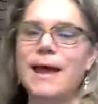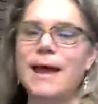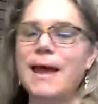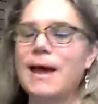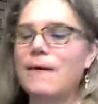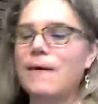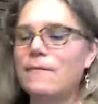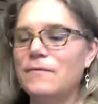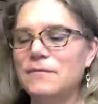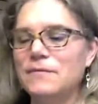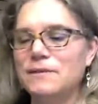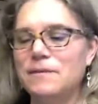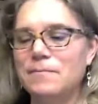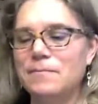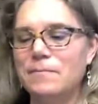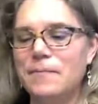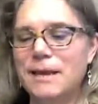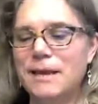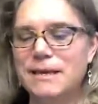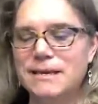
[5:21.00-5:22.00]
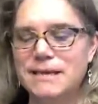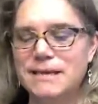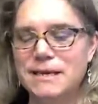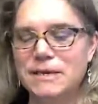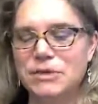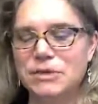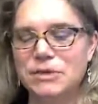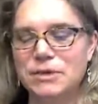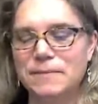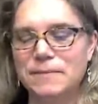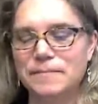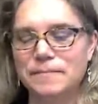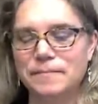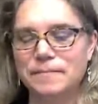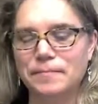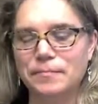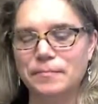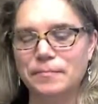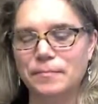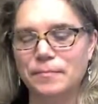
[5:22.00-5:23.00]
have some meditation.
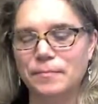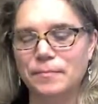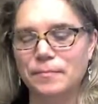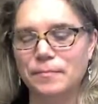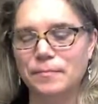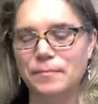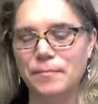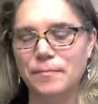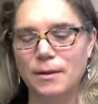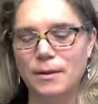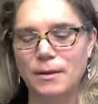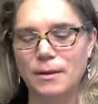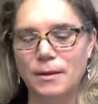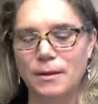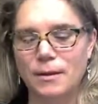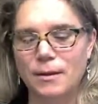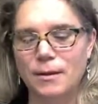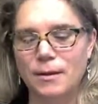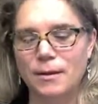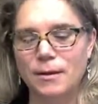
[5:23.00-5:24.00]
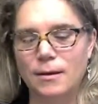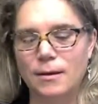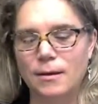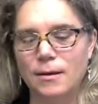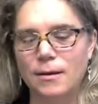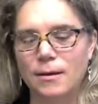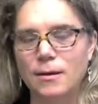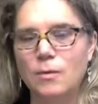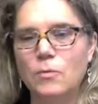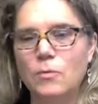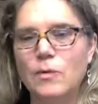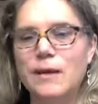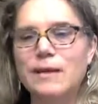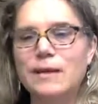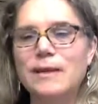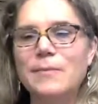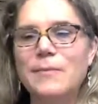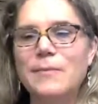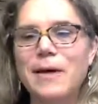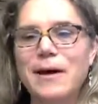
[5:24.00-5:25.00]
I'm gonna
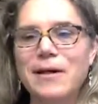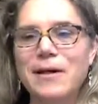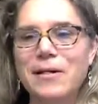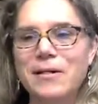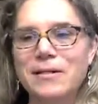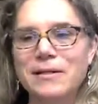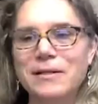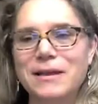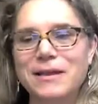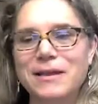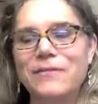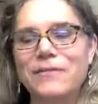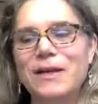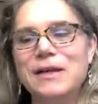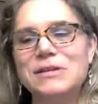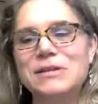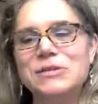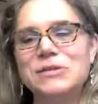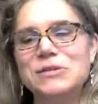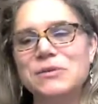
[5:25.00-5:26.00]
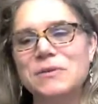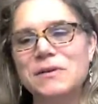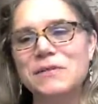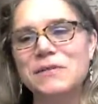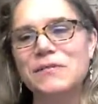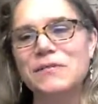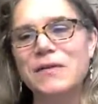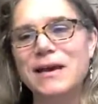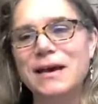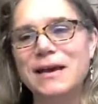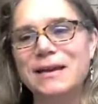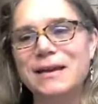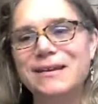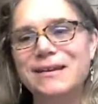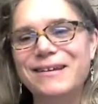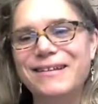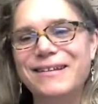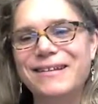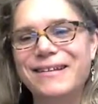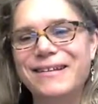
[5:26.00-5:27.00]
ring the bell and invite you to
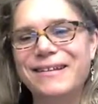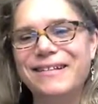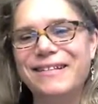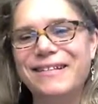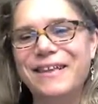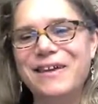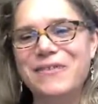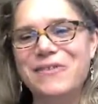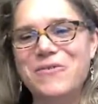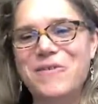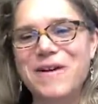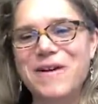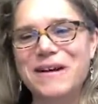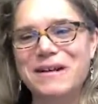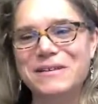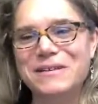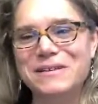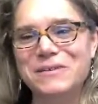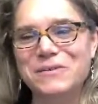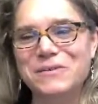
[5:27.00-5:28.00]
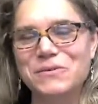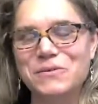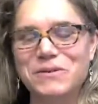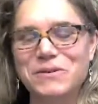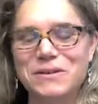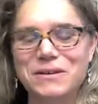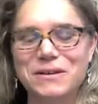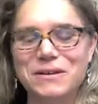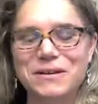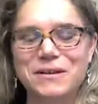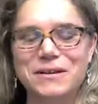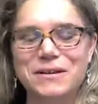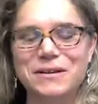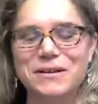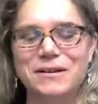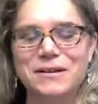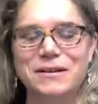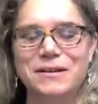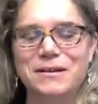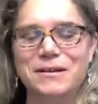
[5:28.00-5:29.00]
find that quietude
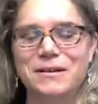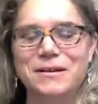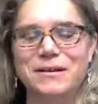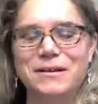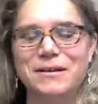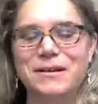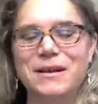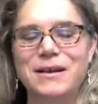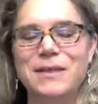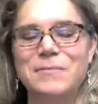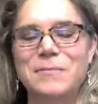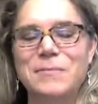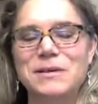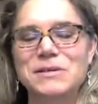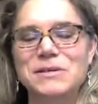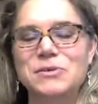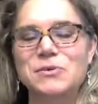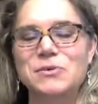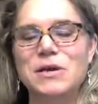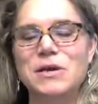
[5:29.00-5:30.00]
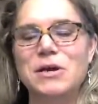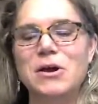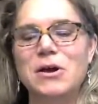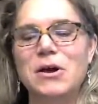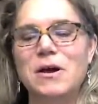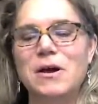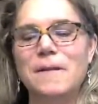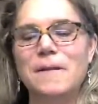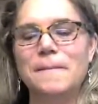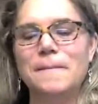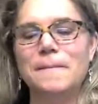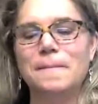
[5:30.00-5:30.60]
and mystery and awe.